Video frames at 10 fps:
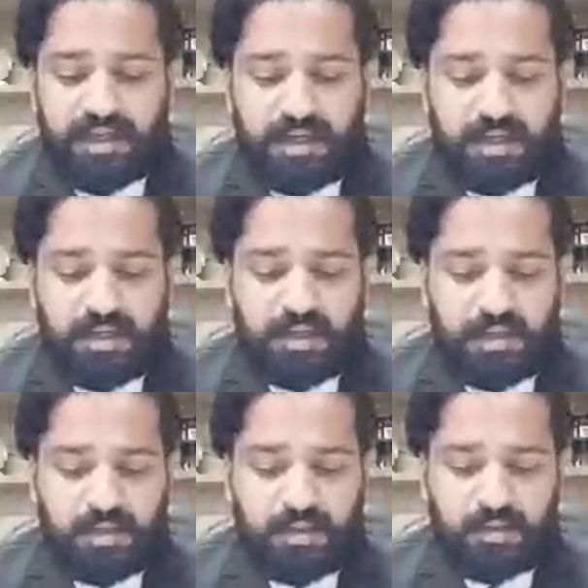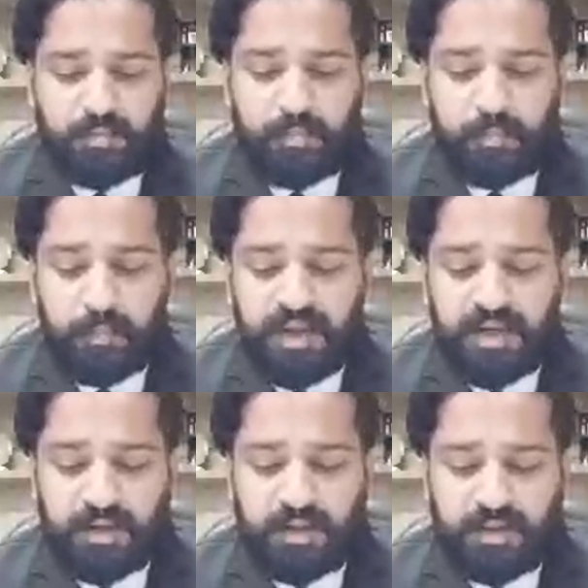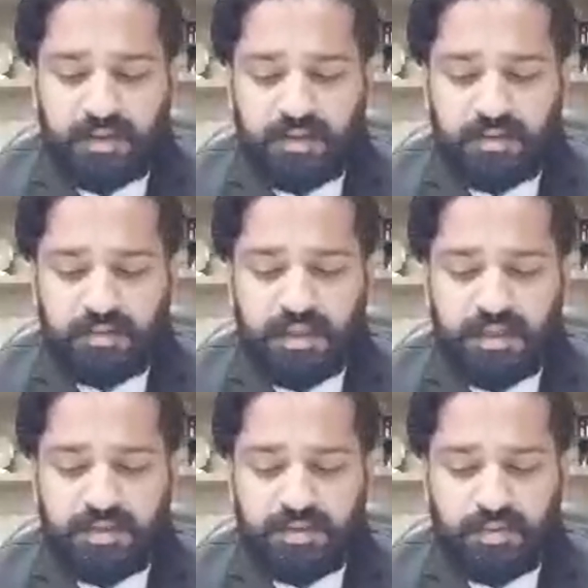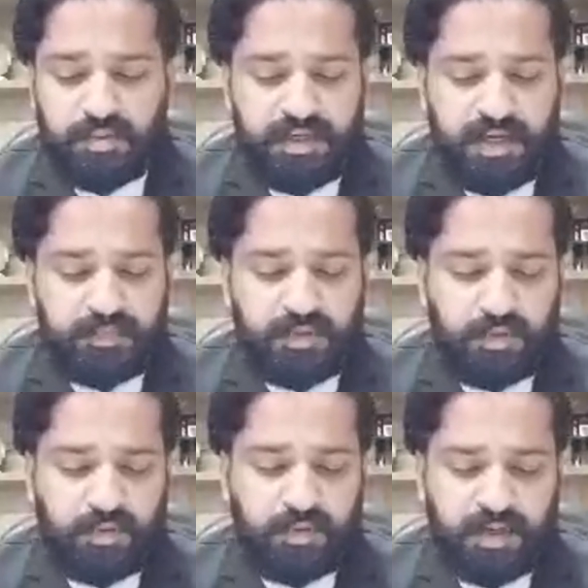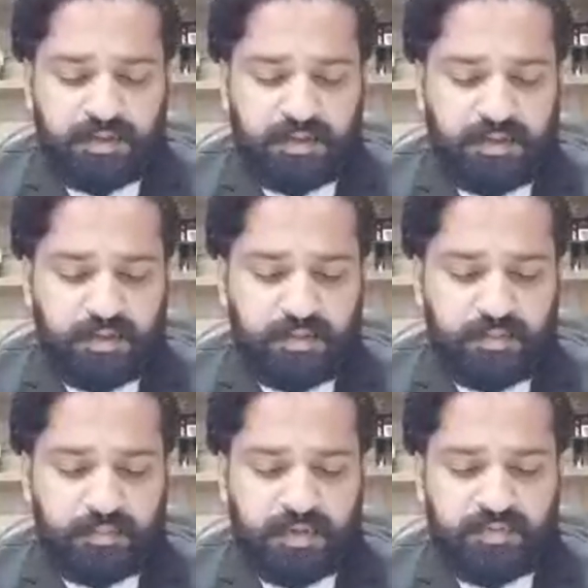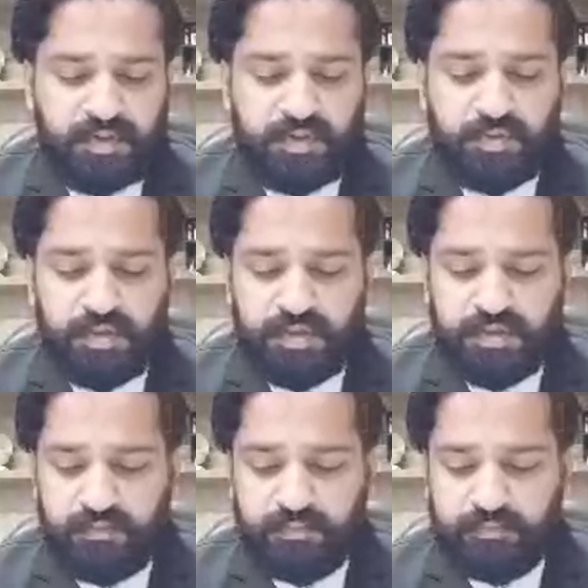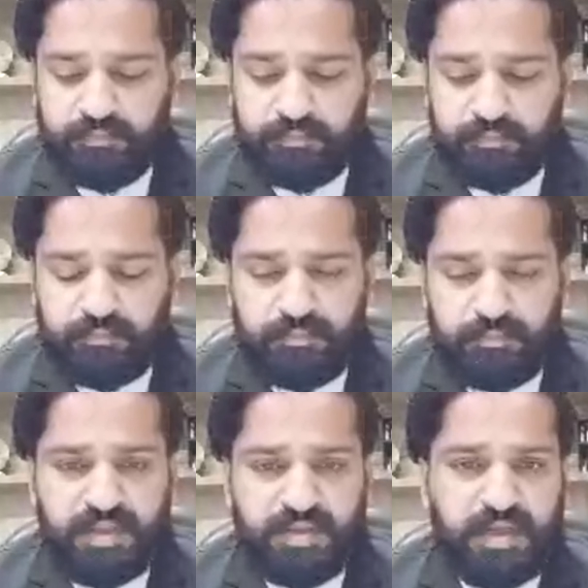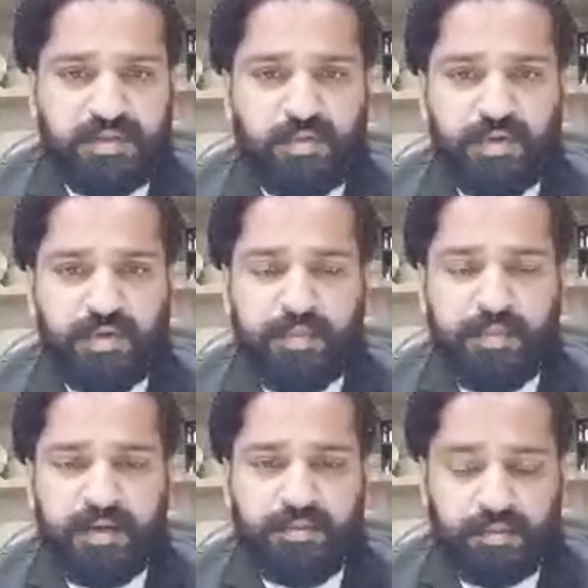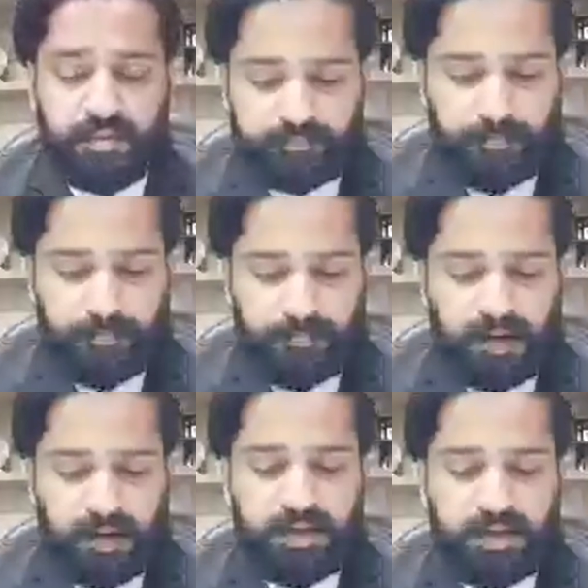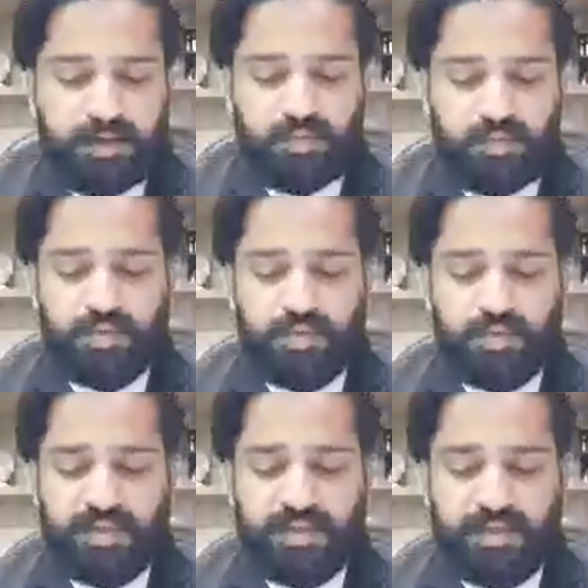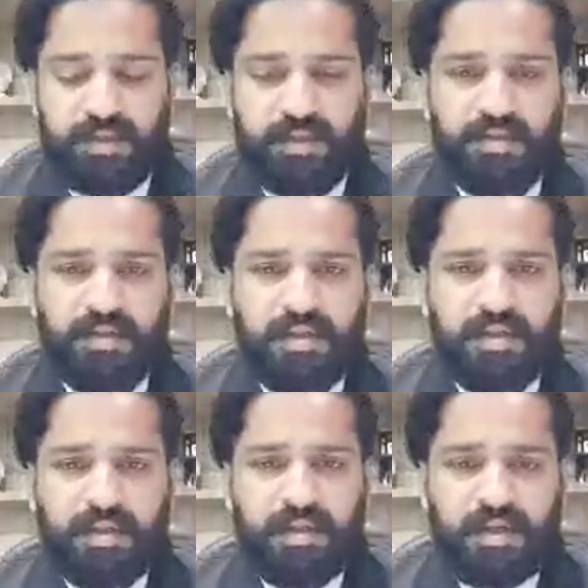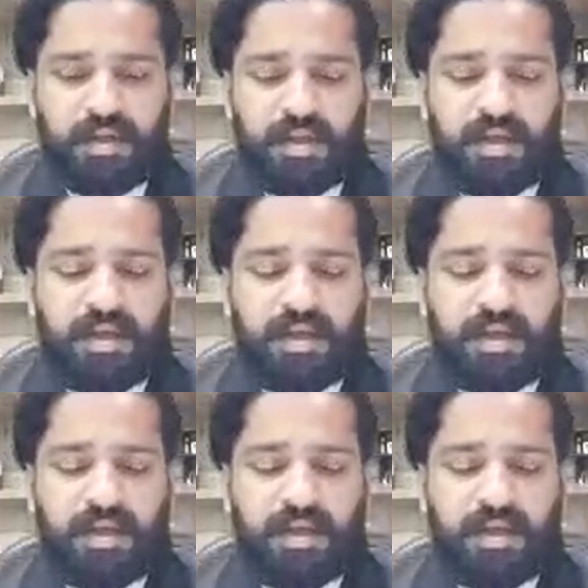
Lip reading: meaning, there is no depth on it between jurists, means there is no debate, sorry, not the depth, there is no debate. According to Usuliyin,